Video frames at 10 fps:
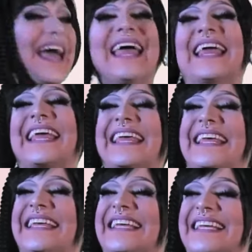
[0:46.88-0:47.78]

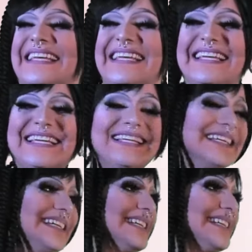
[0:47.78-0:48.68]

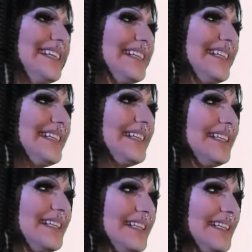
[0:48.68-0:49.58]

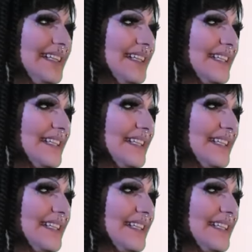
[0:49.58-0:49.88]
[no speech]